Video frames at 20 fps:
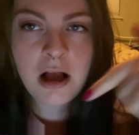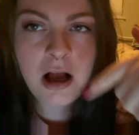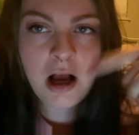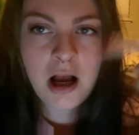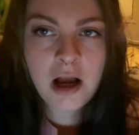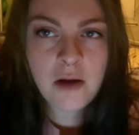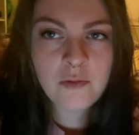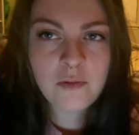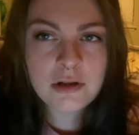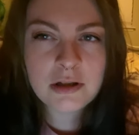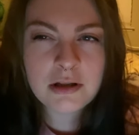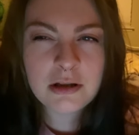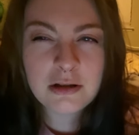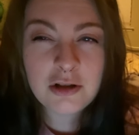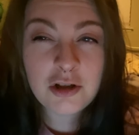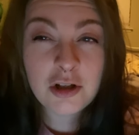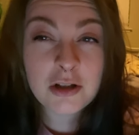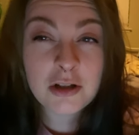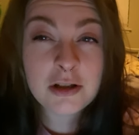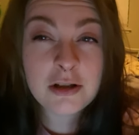I was
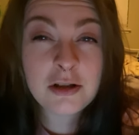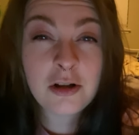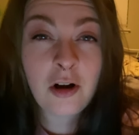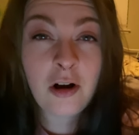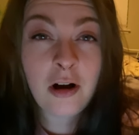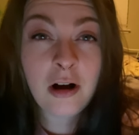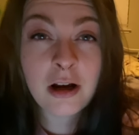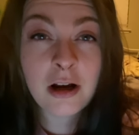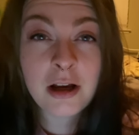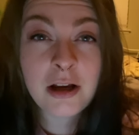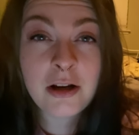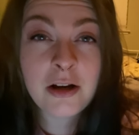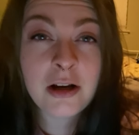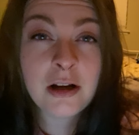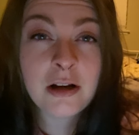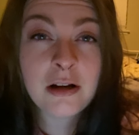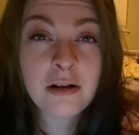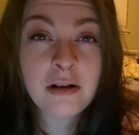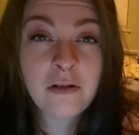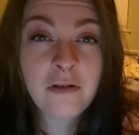just
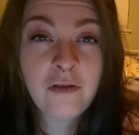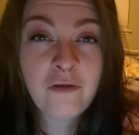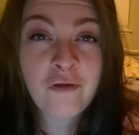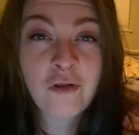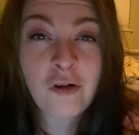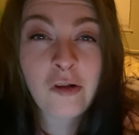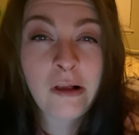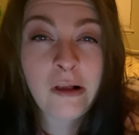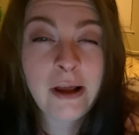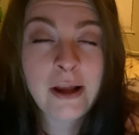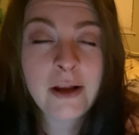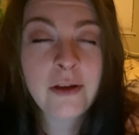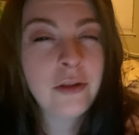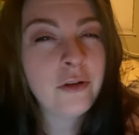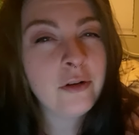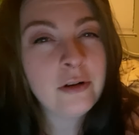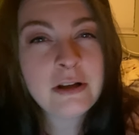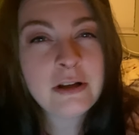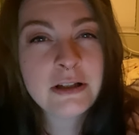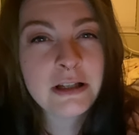talking for like
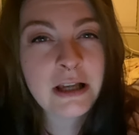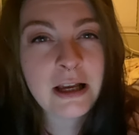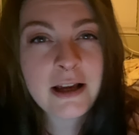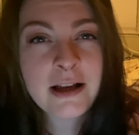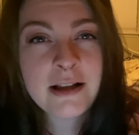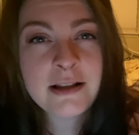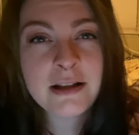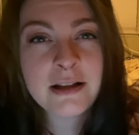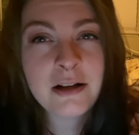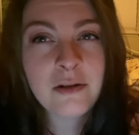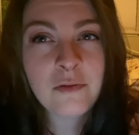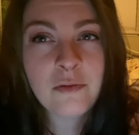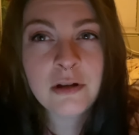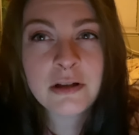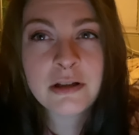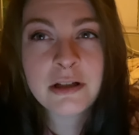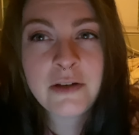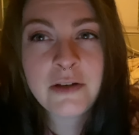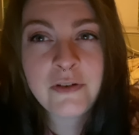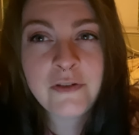30 seconds and it
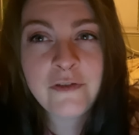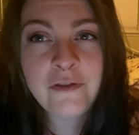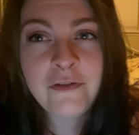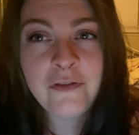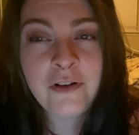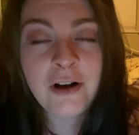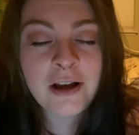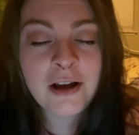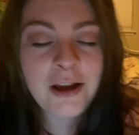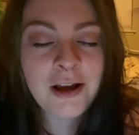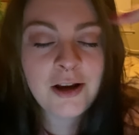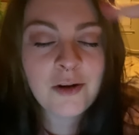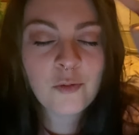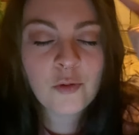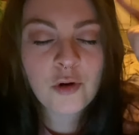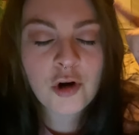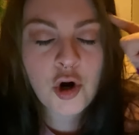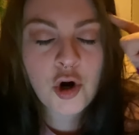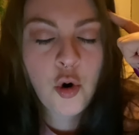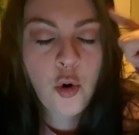wasn't even fucking
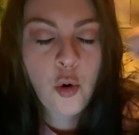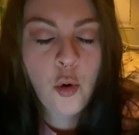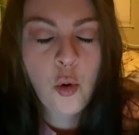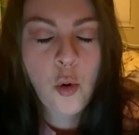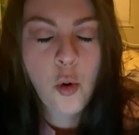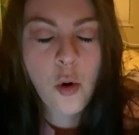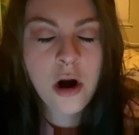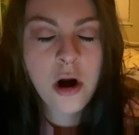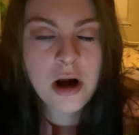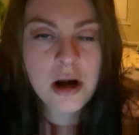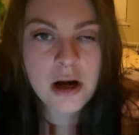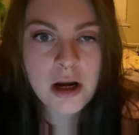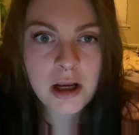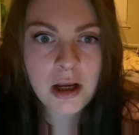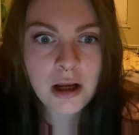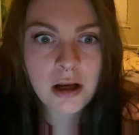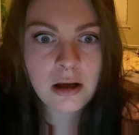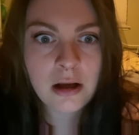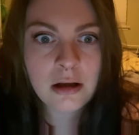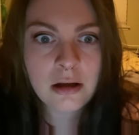
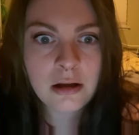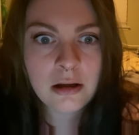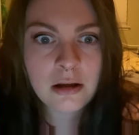recording.